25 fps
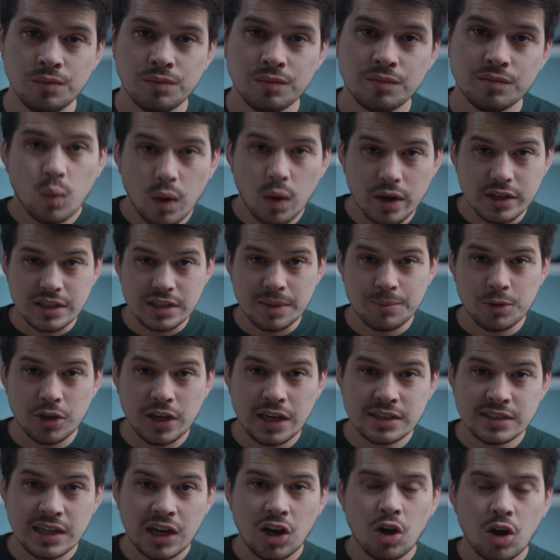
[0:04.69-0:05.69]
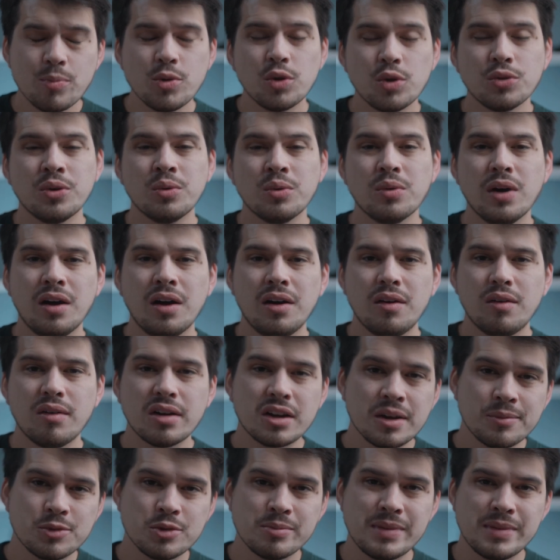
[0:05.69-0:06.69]
What is up, you guys? I hope you're doing well.
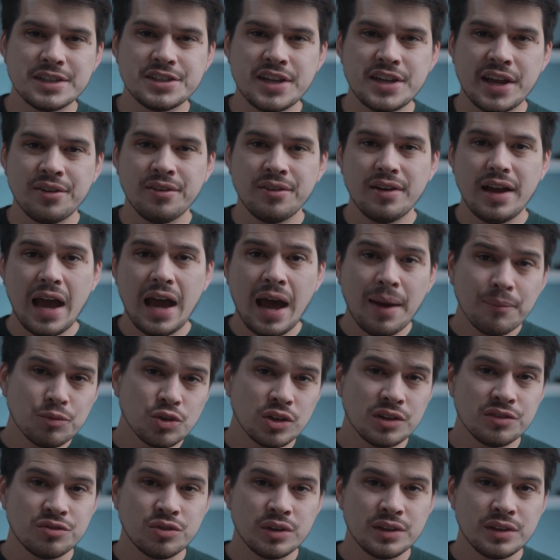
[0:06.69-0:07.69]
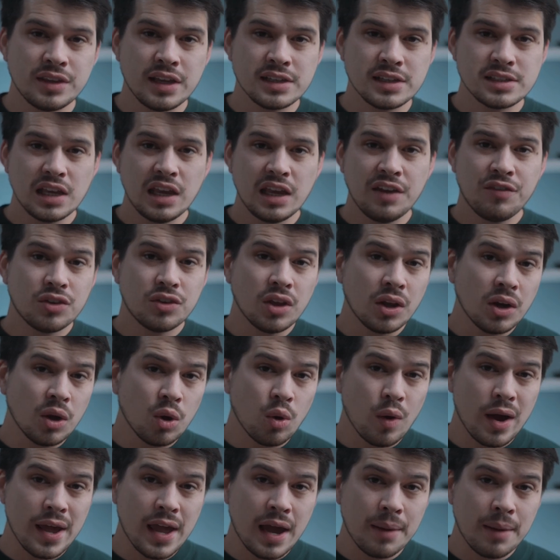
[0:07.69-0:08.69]
Welcome to my channel. I'm Tony Fuentes. If you don't know
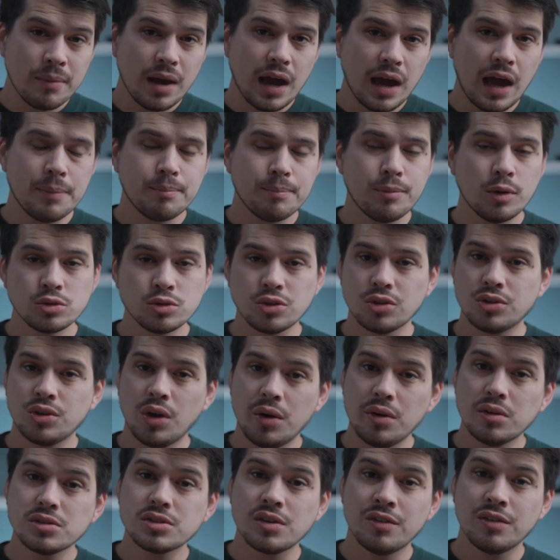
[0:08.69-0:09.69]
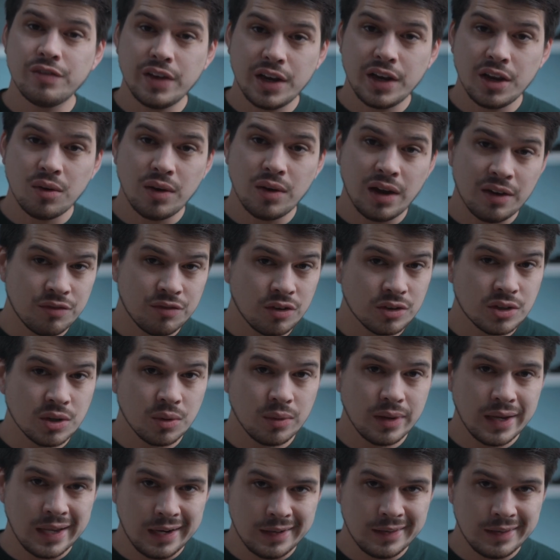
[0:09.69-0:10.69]
who I am, I post tutorials on video and photo
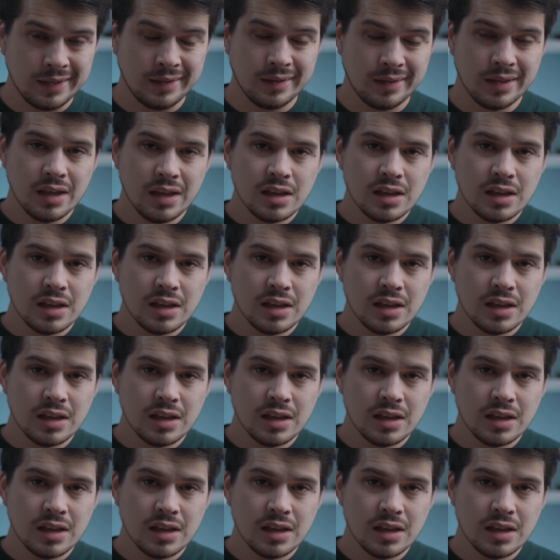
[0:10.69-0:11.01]
editing.